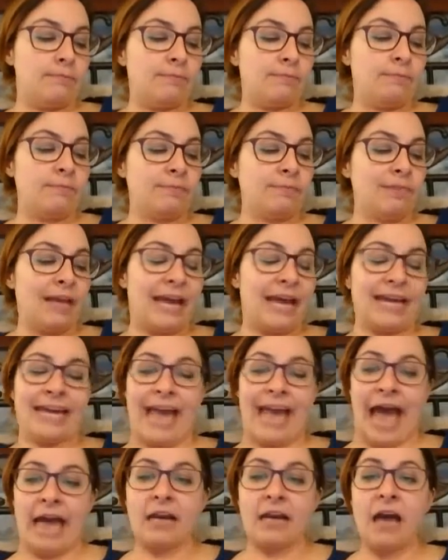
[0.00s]

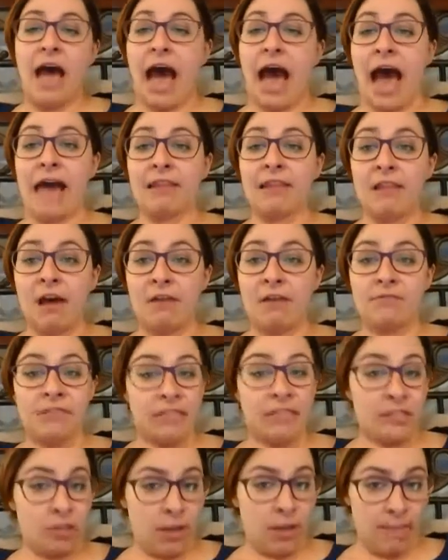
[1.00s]
again, I love
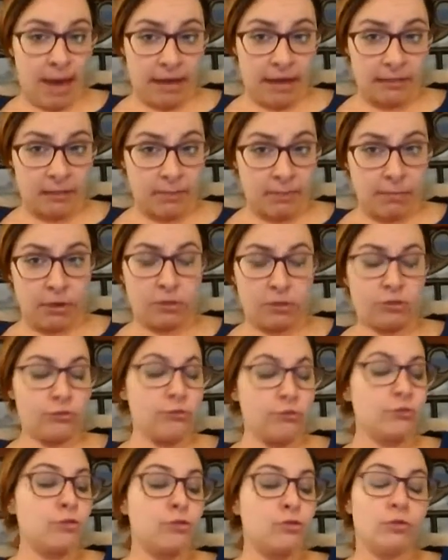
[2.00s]
TJ Maxx and
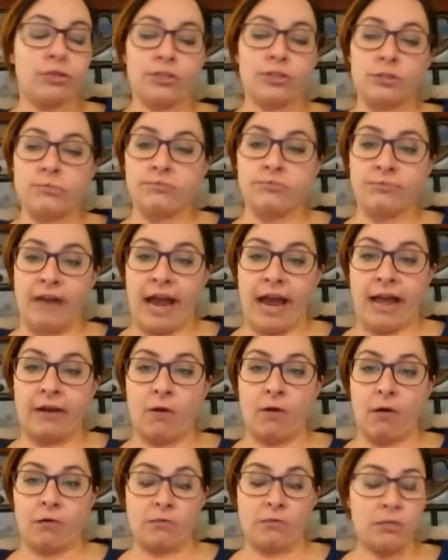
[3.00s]
Marshalls, Nordstrom
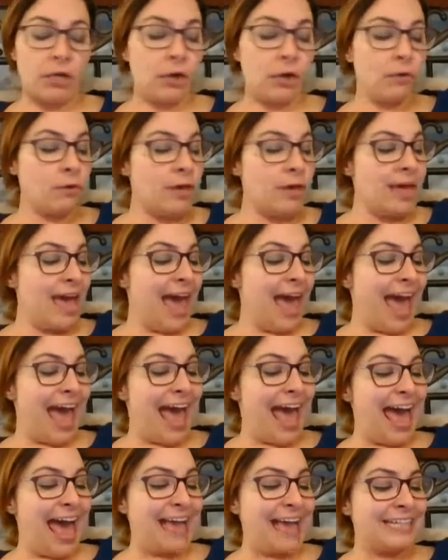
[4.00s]
Rack also,
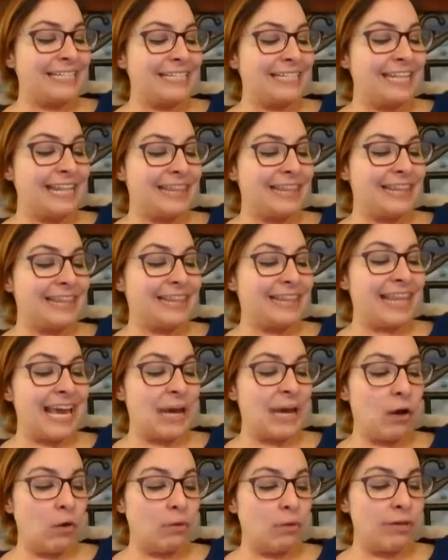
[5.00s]
and
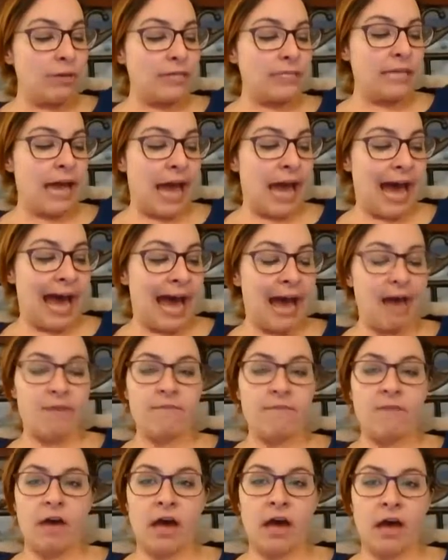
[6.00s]
they always
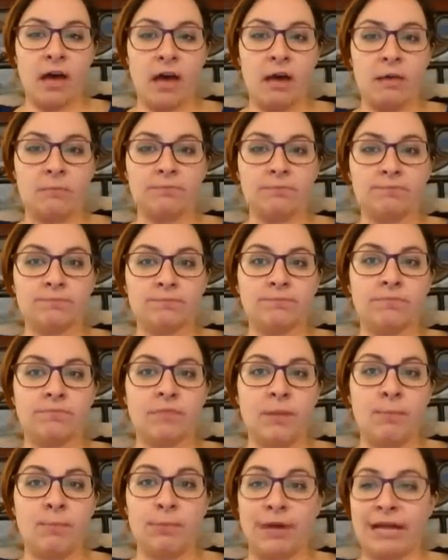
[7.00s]
have um,
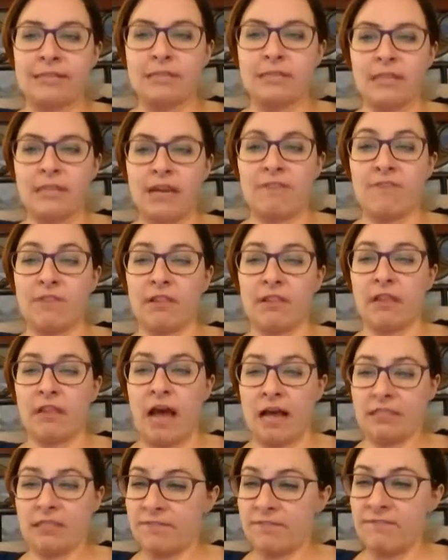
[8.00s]
brands like
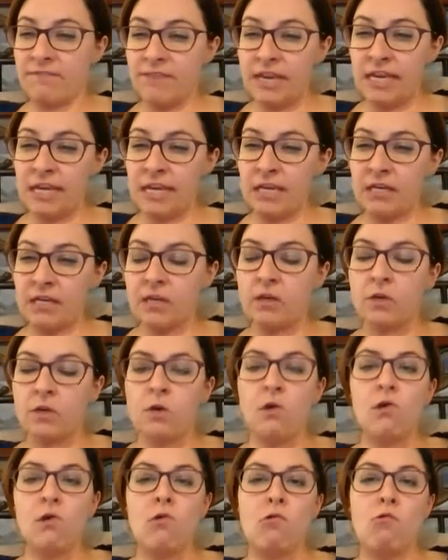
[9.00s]
Philosophy
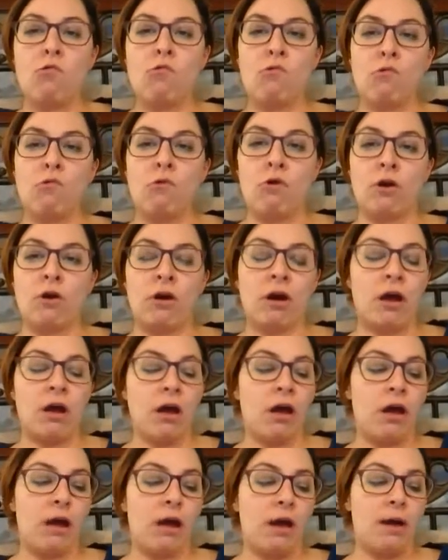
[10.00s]
or
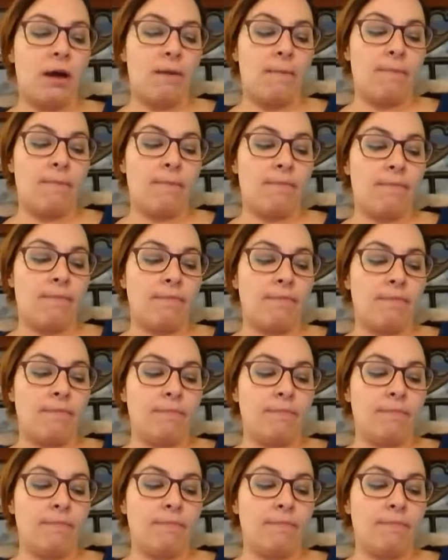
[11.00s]
um,